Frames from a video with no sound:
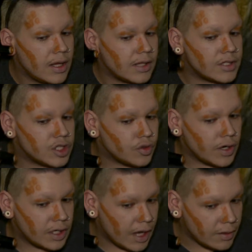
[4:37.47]
and
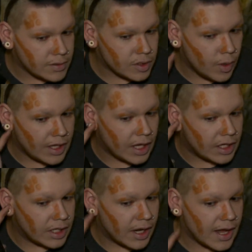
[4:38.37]
straight down, so I get a
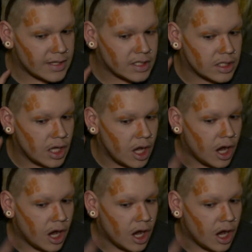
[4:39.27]
nice